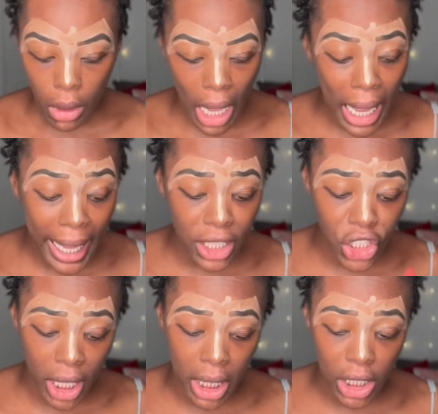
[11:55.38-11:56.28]
I had
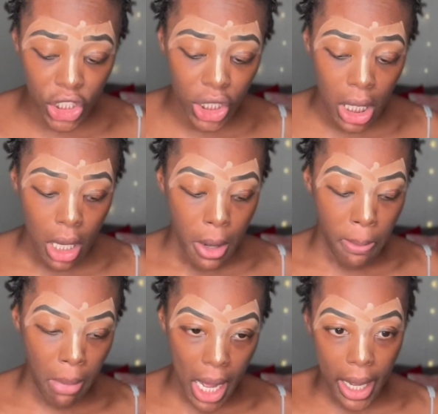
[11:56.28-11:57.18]
changed
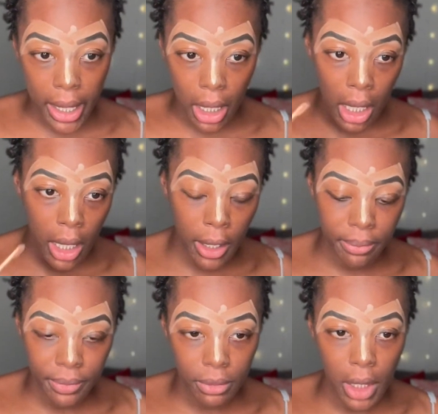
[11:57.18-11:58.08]
my,
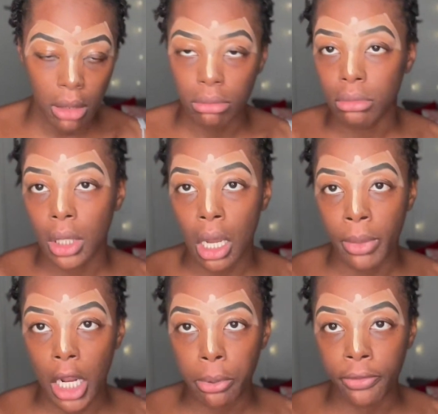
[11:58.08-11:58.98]
and I'm
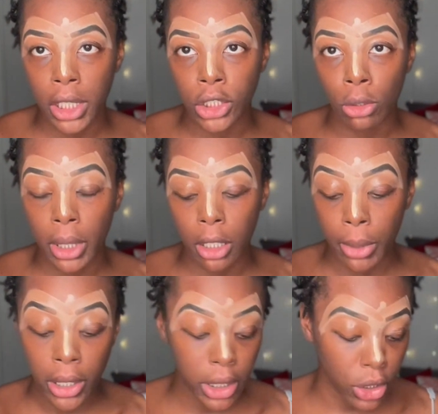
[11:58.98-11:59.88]
not a professional makeup
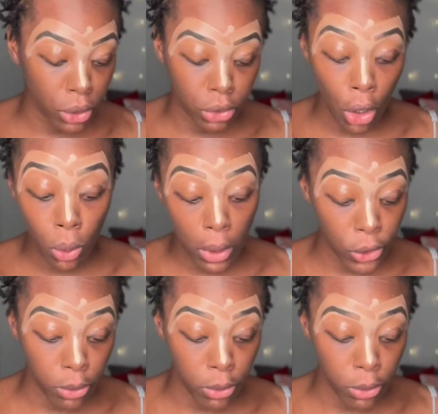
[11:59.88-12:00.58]
artist, so don't roast